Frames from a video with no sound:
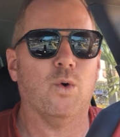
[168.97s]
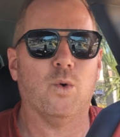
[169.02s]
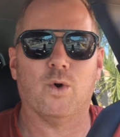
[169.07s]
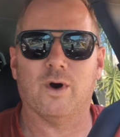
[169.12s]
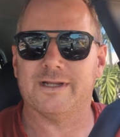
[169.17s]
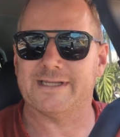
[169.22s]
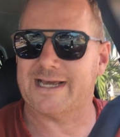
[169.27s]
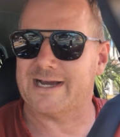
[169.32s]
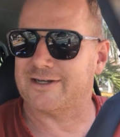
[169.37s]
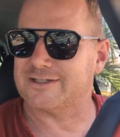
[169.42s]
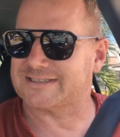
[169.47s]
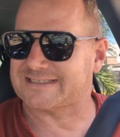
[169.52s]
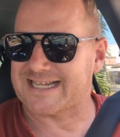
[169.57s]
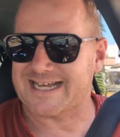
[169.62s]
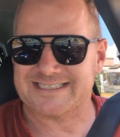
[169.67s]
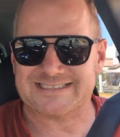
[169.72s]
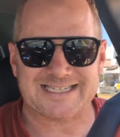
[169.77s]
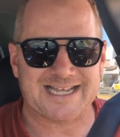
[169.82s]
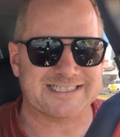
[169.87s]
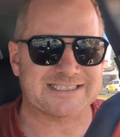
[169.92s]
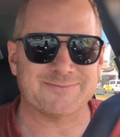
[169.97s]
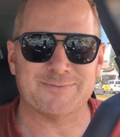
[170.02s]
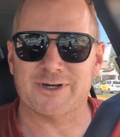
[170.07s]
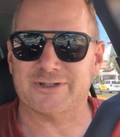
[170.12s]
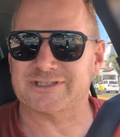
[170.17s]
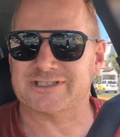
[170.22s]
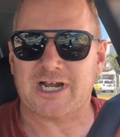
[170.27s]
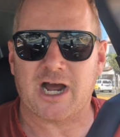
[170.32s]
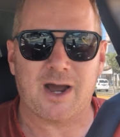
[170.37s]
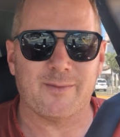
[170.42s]
What else? That's the
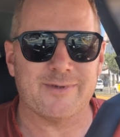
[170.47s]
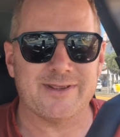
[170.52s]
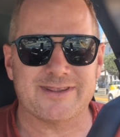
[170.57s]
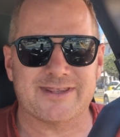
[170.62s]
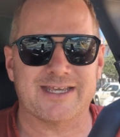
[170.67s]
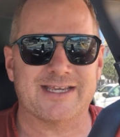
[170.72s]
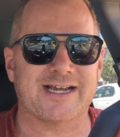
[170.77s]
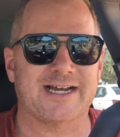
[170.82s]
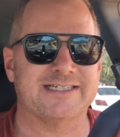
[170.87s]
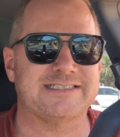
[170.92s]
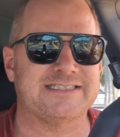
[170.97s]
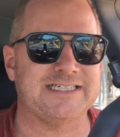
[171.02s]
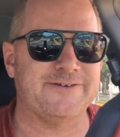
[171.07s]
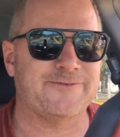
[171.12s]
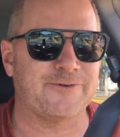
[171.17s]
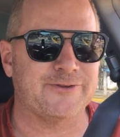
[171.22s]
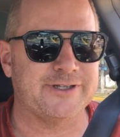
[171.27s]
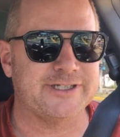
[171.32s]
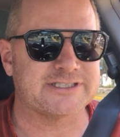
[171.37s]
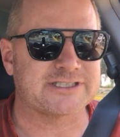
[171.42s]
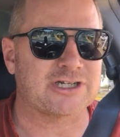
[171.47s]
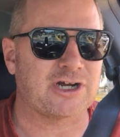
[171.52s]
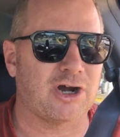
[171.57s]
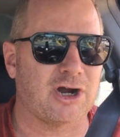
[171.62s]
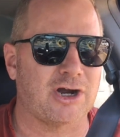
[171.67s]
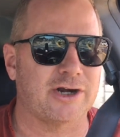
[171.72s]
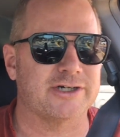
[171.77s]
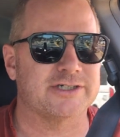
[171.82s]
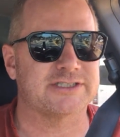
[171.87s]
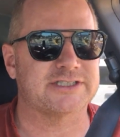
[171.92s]
most common thing I see for these
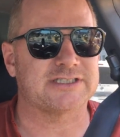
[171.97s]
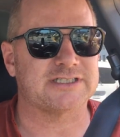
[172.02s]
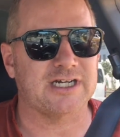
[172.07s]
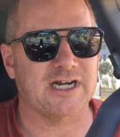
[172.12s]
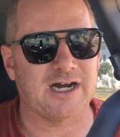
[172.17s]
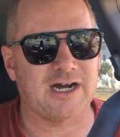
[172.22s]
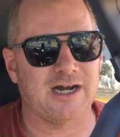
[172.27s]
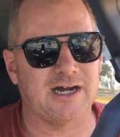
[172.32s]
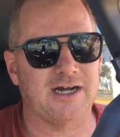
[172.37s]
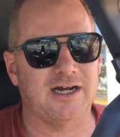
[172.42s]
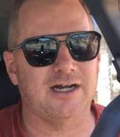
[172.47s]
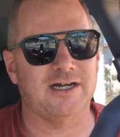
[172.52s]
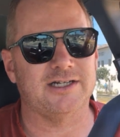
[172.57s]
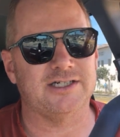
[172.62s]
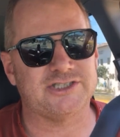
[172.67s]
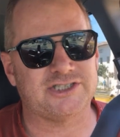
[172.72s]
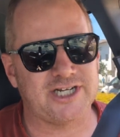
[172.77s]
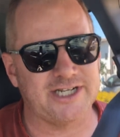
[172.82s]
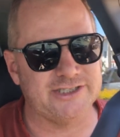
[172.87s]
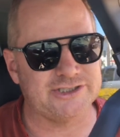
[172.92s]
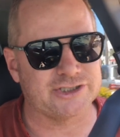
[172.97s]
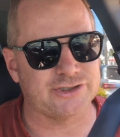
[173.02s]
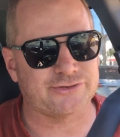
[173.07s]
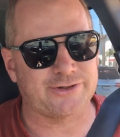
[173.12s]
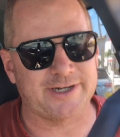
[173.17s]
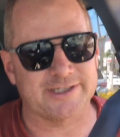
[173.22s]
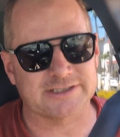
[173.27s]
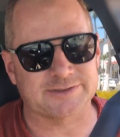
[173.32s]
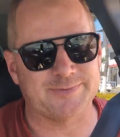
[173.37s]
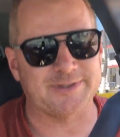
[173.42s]
cars. Change your
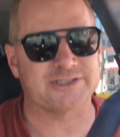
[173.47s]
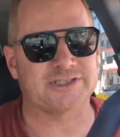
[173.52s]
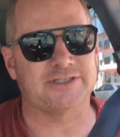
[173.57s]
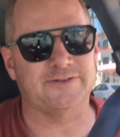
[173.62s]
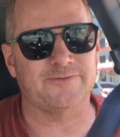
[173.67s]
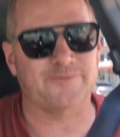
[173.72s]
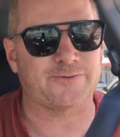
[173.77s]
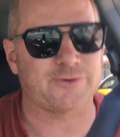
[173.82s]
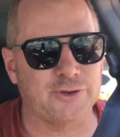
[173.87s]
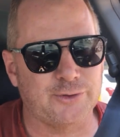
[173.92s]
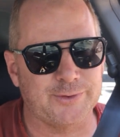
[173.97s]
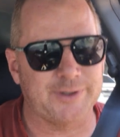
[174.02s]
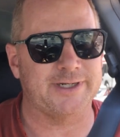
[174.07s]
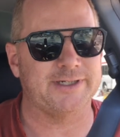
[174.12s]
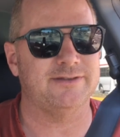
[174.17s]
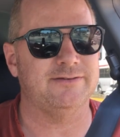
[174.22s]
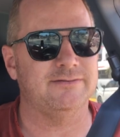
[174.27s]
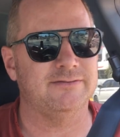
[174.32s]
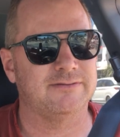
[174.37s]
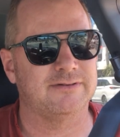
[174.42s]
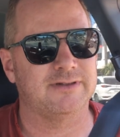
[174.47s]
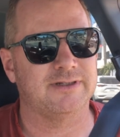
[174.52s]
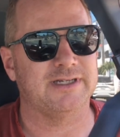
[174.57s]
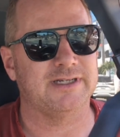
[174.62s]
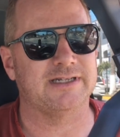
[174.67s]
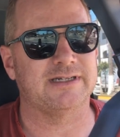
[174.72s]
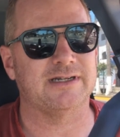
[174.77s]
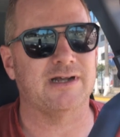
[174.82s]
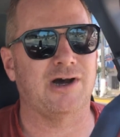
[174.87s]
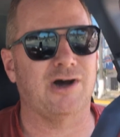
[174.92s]
transmission fluid.
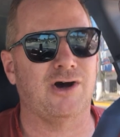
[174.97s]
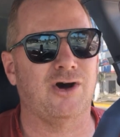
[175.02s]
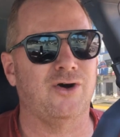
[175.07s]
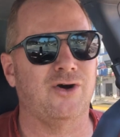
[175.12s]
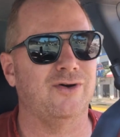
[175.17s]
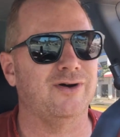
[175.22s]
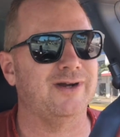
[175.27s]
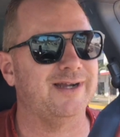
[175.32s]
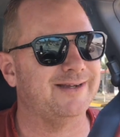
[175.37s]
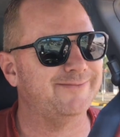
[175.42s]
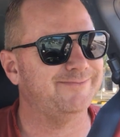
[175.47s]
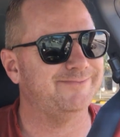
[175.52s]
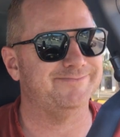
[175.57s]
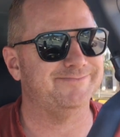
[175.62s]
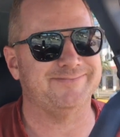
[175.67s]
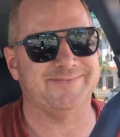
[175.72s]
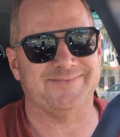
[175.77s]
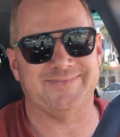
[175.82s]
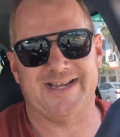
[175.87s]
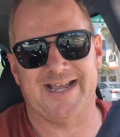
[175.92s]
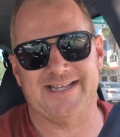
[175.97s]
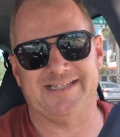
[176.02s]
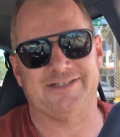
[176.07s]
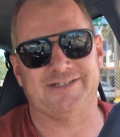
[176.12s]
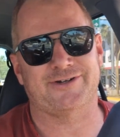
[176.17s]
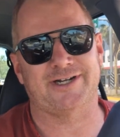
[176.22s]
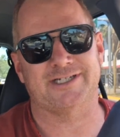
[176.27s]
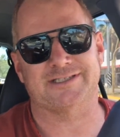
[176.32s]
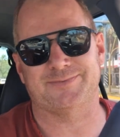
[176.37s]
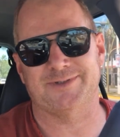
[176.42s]
You know, any
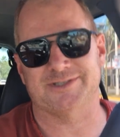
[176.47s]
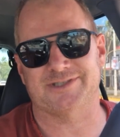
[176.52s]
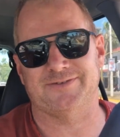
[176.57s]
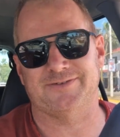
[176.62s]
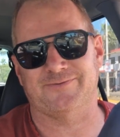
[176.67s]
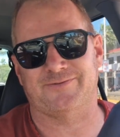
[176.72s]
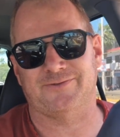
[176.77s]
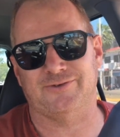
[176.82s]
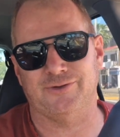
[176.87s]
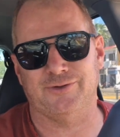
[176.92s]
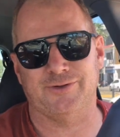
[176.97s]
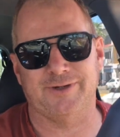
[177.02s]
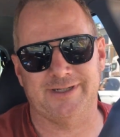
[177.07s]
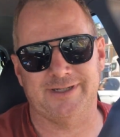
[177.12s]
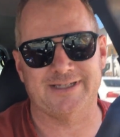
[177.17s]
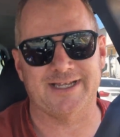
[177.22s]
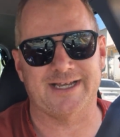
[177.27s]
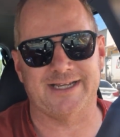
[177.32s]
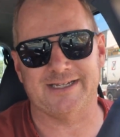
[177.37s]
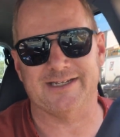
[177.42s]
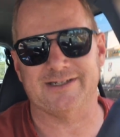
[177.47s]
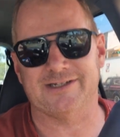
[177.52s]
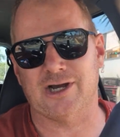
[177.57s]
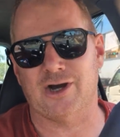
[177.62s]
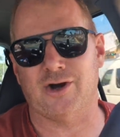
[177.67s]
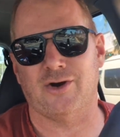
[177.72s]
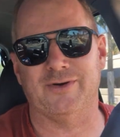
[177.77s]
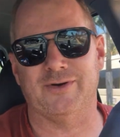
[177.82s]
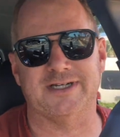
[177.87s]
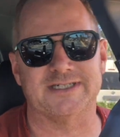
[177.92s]
transmission fluid that you
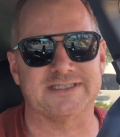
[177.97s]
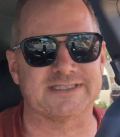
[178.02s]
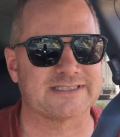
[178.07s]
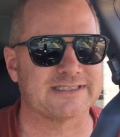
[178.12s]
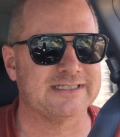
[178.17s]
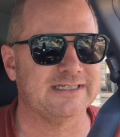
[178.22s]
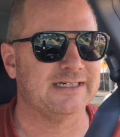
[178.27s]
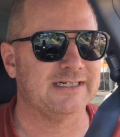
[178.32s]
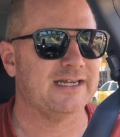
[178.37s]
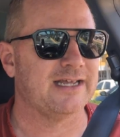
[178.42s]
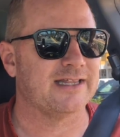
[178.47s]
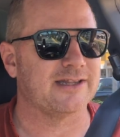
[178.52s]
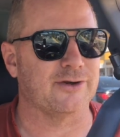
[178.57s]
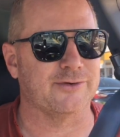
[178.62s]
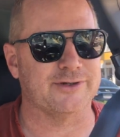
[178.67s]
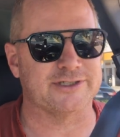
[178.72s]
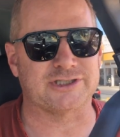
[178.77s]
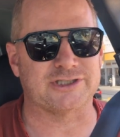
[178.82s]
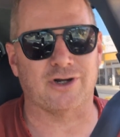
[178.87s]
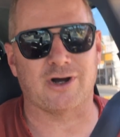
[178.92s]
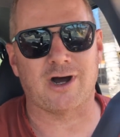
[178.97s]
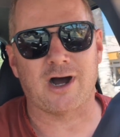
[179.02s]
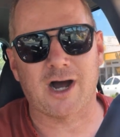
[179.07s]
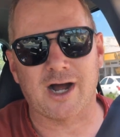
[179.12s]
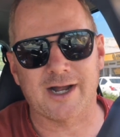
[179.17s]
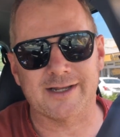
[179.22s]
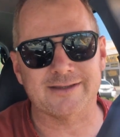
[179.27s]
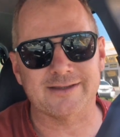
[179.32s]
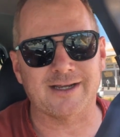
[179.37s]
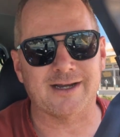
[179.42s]
know is the original
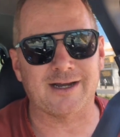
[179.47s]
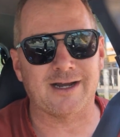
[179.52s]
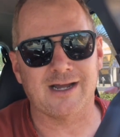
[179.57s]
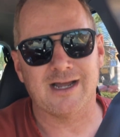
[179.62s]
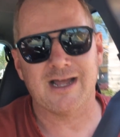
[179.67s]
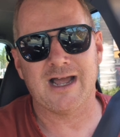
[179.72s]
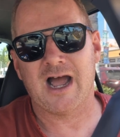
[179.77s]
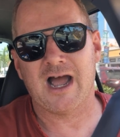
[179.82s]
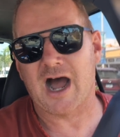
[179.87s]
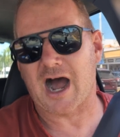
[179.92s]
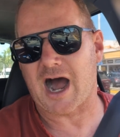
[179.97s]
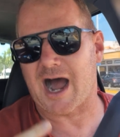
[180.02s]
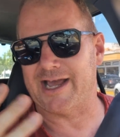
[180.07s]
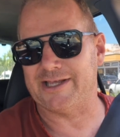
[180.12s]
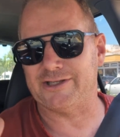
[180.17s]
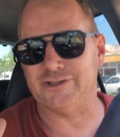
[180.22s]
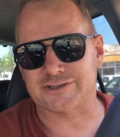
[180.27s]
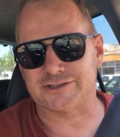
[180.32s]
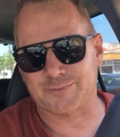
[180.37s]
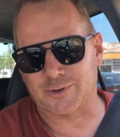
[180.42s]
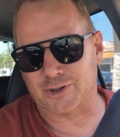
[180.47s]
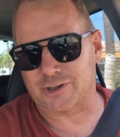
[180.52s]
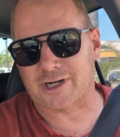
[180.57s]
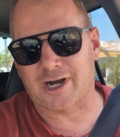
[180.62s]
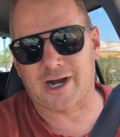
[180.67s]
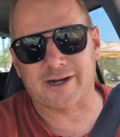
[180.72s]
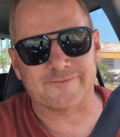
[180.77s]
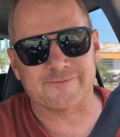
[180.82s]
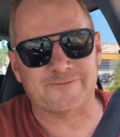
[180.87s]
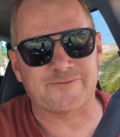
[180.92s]
Honda. I use
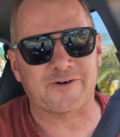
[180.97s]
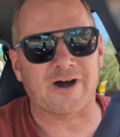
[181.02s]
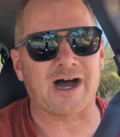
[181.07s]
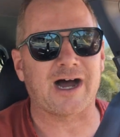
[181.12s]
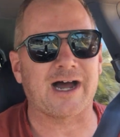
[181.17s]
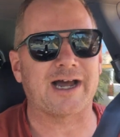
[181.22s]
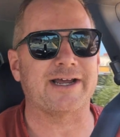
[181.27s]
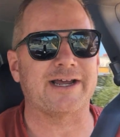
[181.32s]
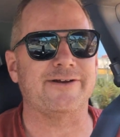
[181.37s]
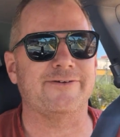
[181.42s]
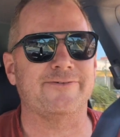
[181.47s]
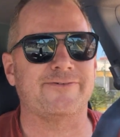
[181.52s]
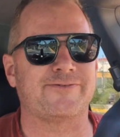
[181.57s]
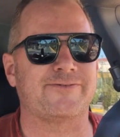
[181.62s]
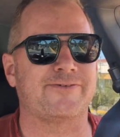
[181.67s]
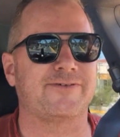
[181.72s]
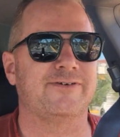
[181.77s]
Mercon 5.